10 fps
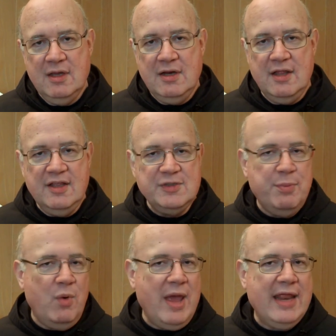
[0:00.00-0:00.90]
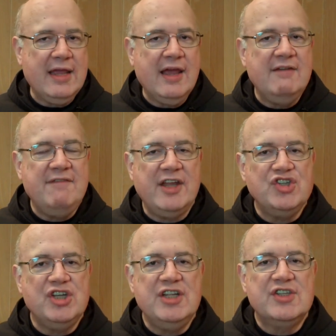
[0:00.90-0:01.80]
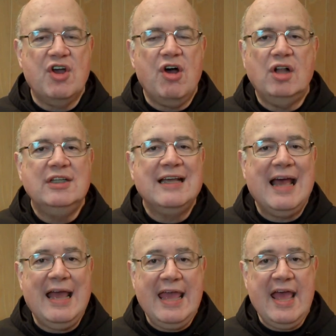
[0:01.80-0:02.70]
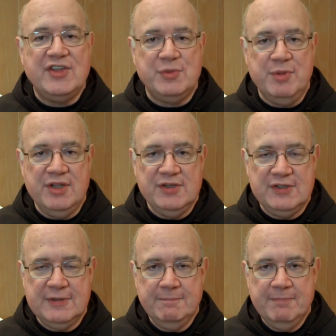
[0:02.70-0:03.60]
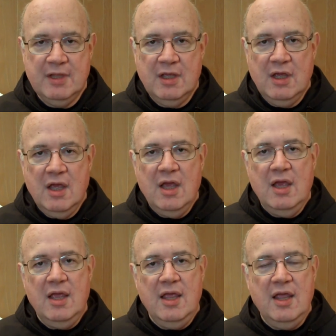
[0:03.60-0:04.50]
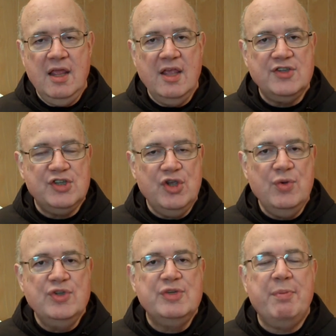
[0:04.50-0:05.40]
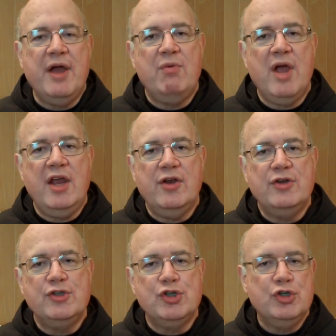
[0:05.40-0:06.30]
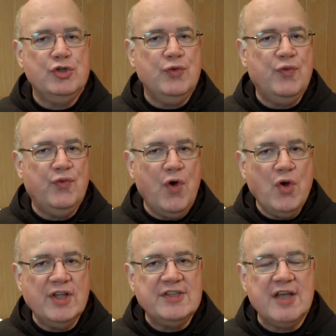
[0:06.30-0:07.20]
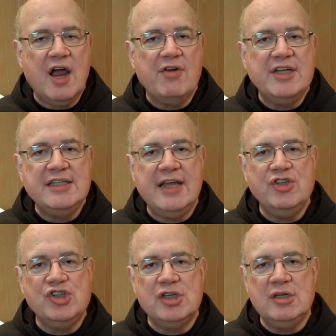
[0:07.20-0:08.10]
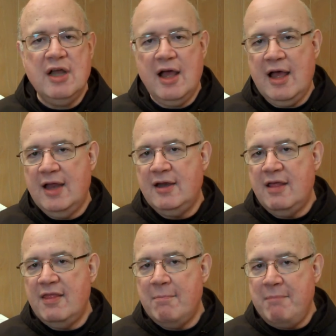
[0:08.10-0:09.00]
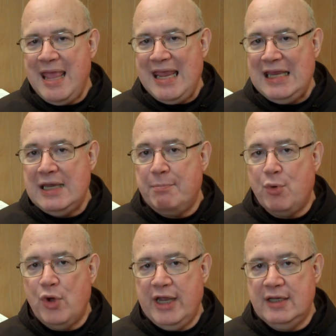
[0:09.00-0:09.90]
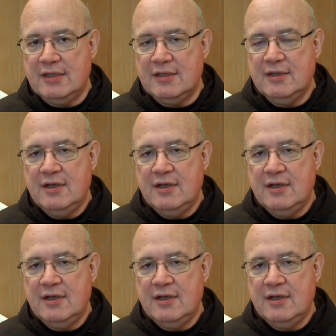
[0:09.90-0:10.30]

Now, this poetic convention is called the chiasmus. It is used by writers to focus our attention on the main point.